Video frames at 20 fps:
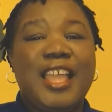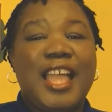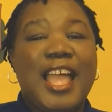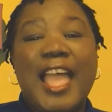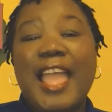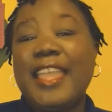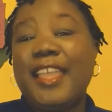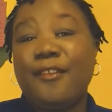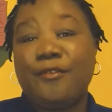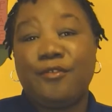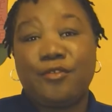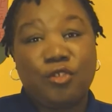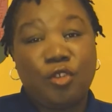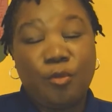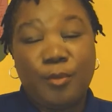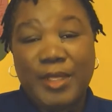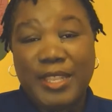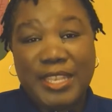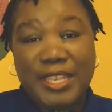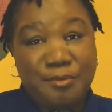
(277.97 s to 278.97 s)
I have so
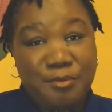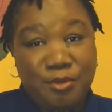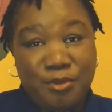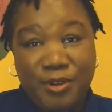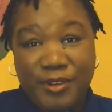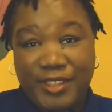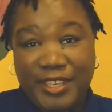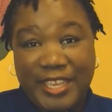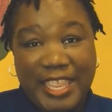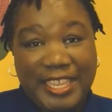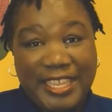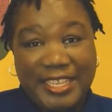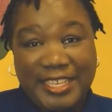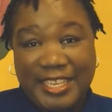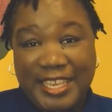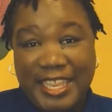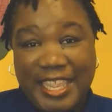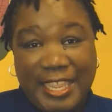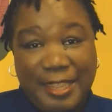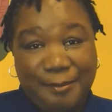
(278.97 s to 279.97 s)
many more that I can
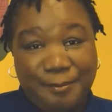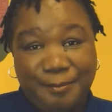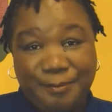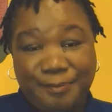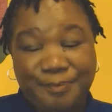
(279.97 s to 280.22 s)
name